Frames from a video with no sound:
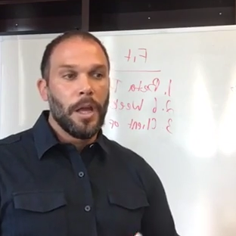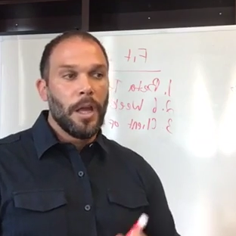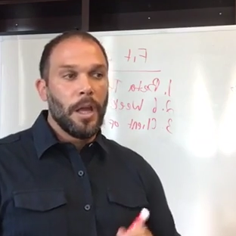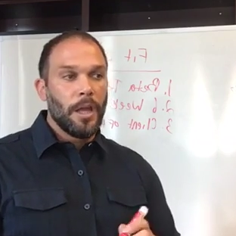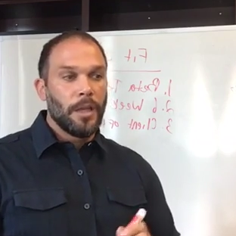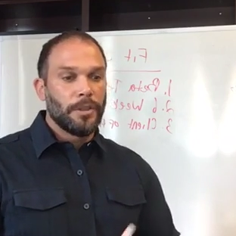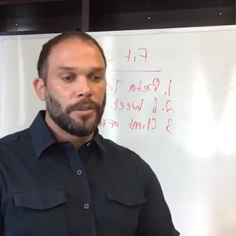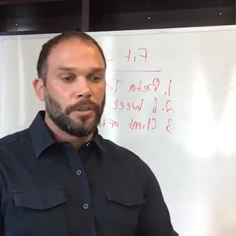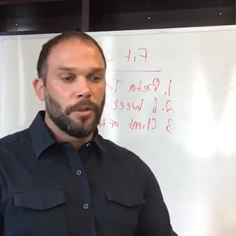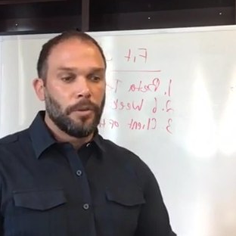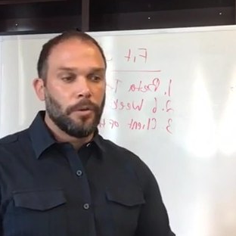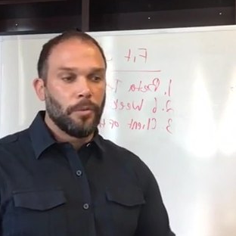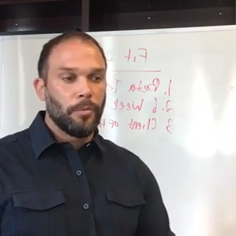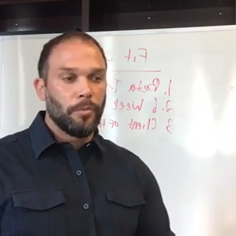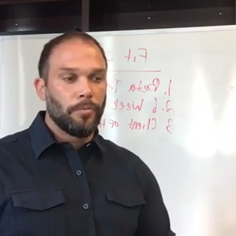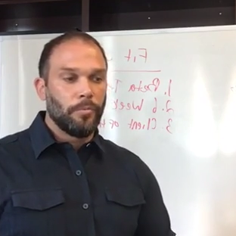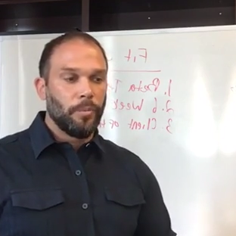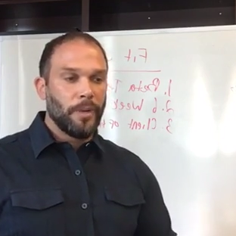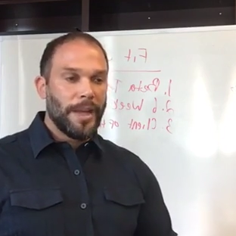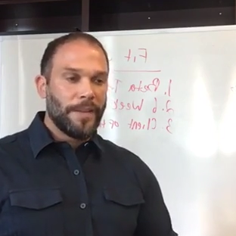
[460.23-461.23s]
So
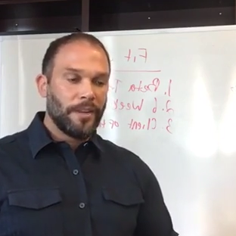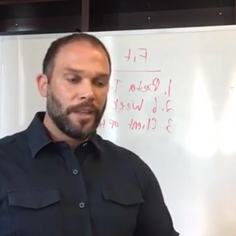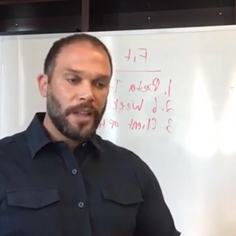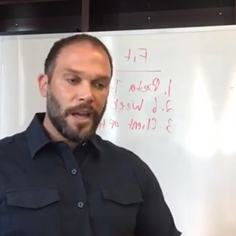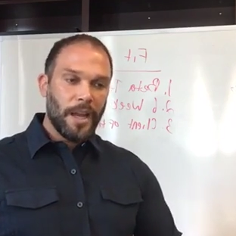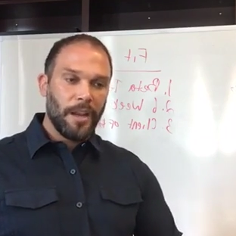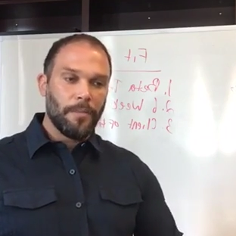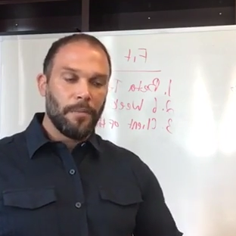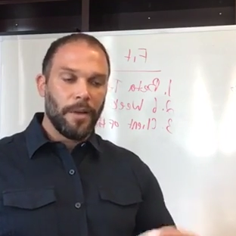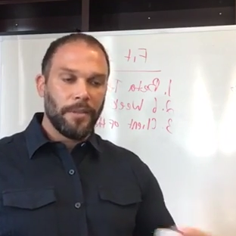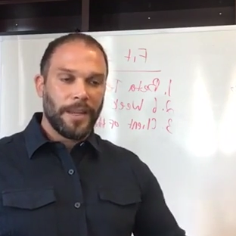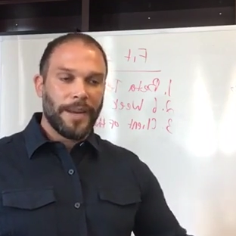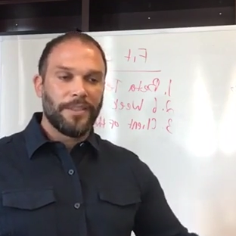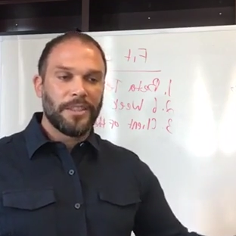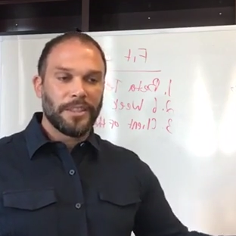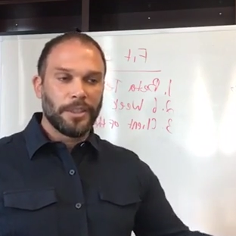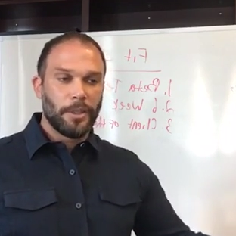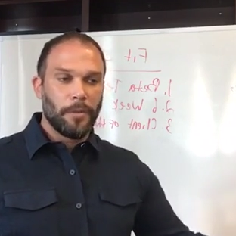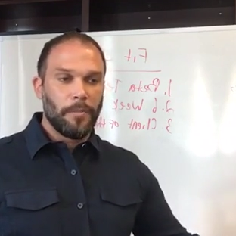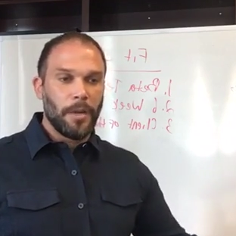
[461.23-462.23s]
we have a client of the month every
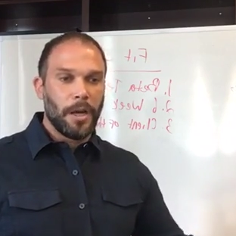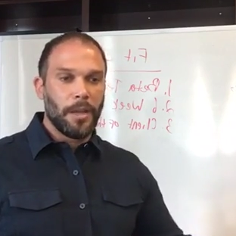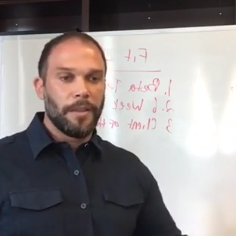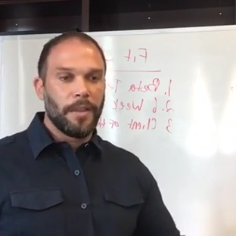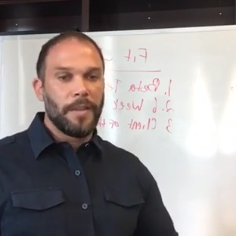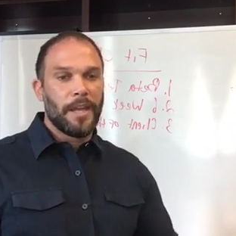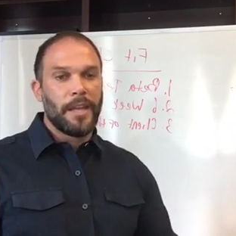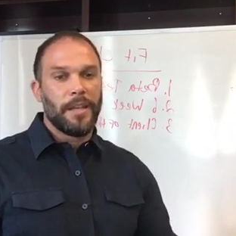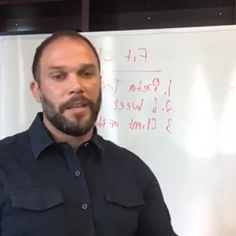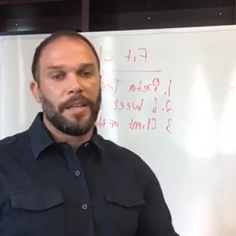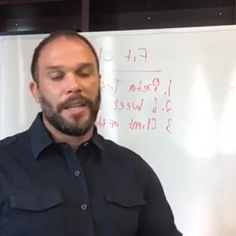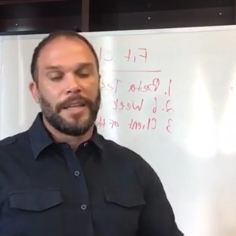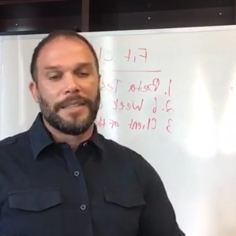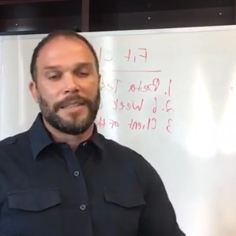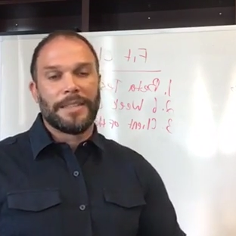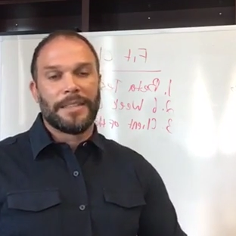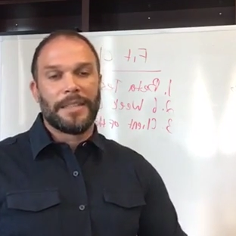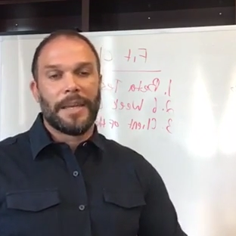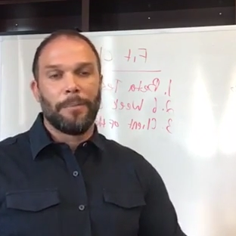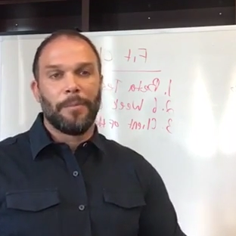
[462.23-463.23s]
single month, and then in
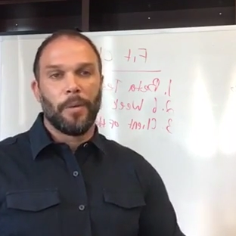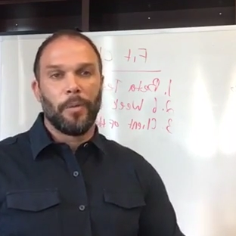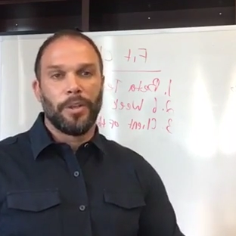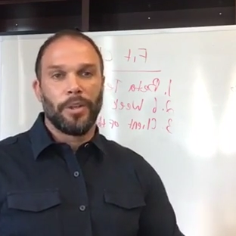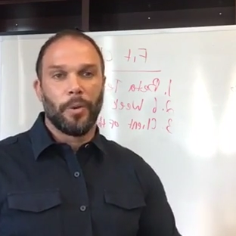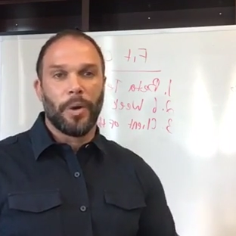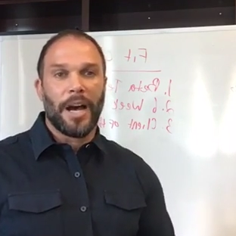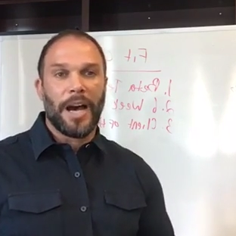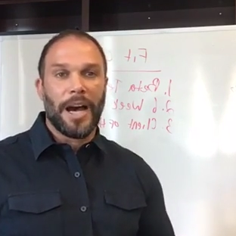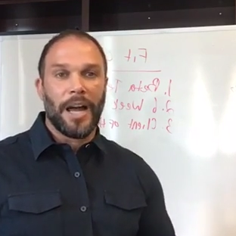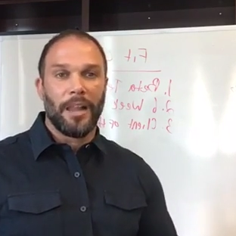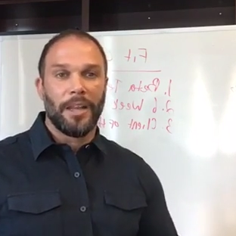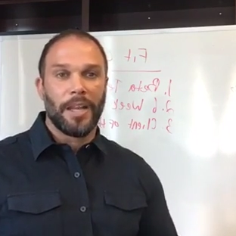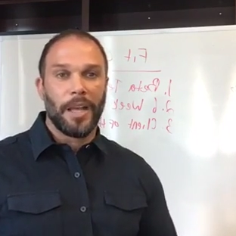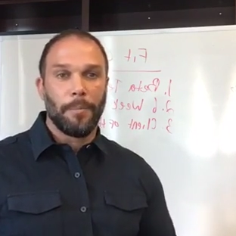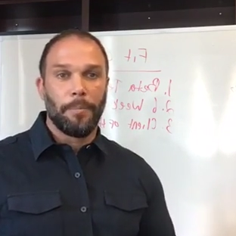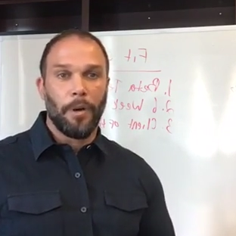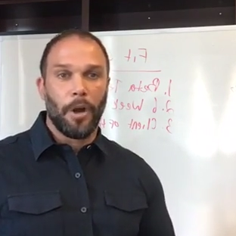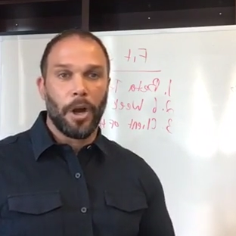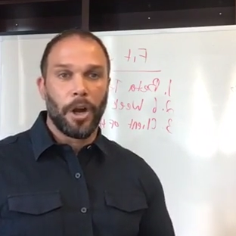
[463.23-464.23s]
December we do a
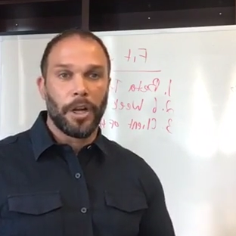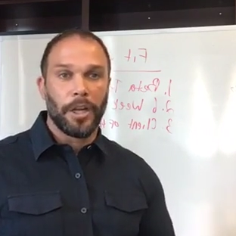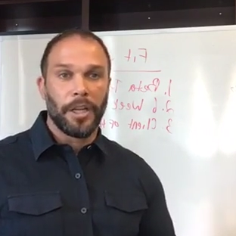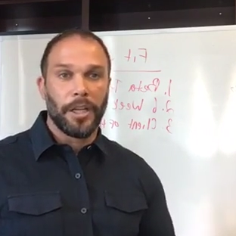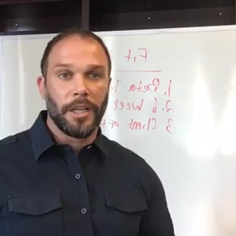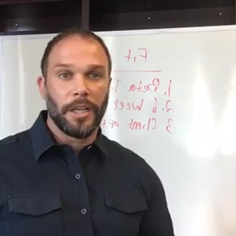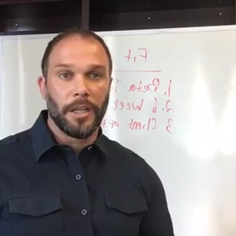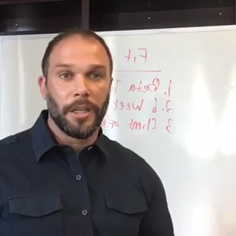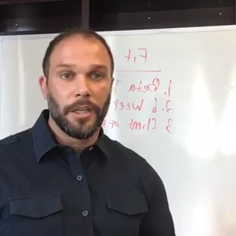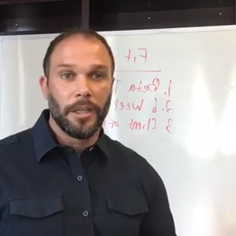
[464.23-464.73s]
holiday party.